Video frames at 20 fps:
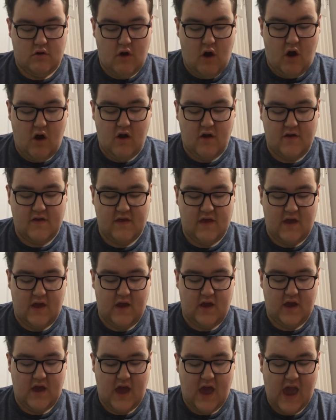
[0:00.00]
Clark is
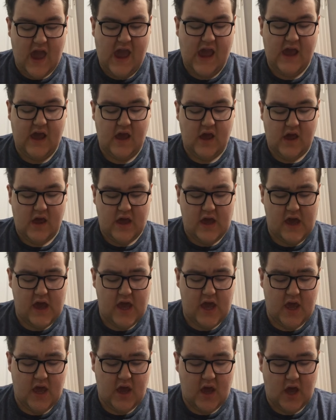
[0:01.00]
like, hey,
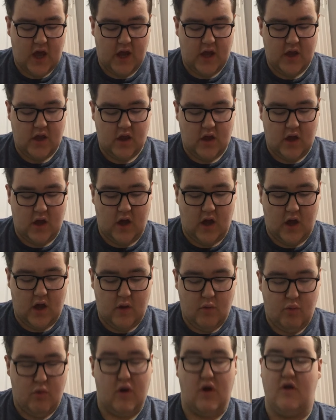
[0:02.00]
hey, I,
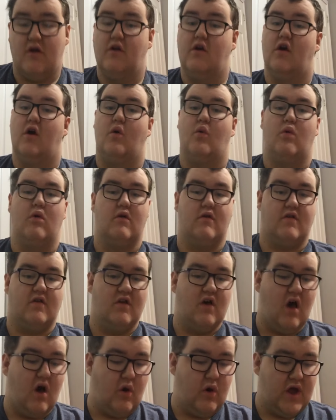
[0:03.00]
where, where's
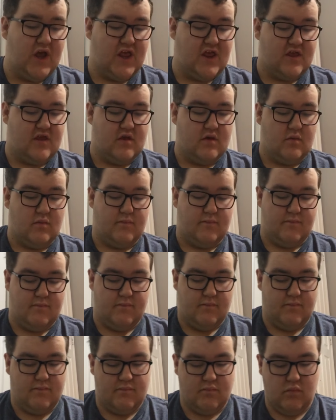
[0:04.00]
Lois?
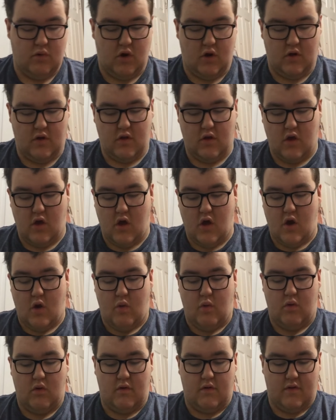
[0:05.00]
Where,
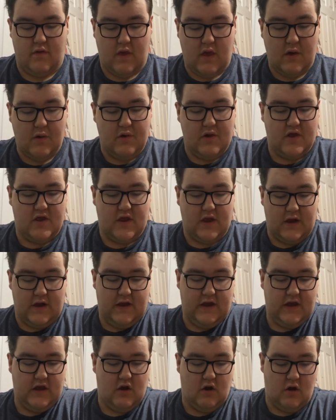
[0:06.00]
Where's Lois? I
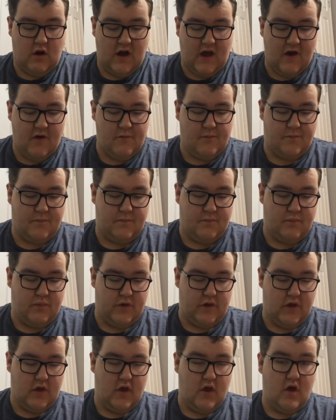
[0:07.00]
need her help
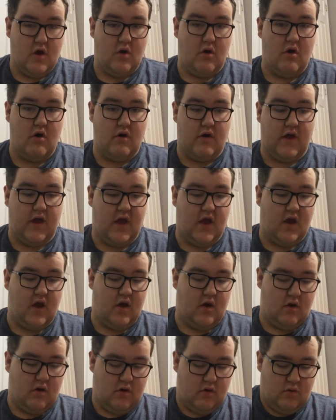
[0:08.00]
with
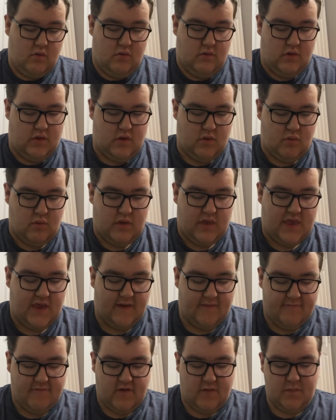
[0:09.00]
looking with
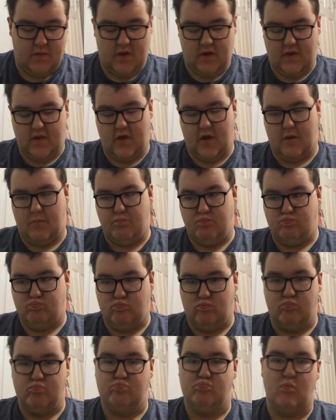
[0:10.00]
something, but he's like,
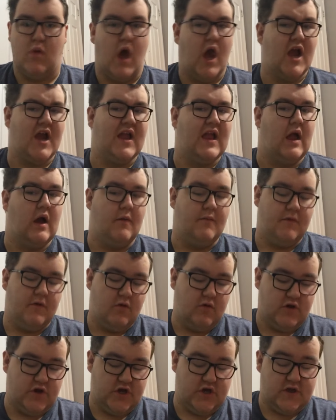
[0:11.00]
mm, I can help
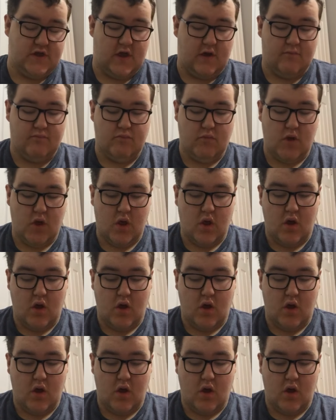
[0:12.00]
you, and she's like,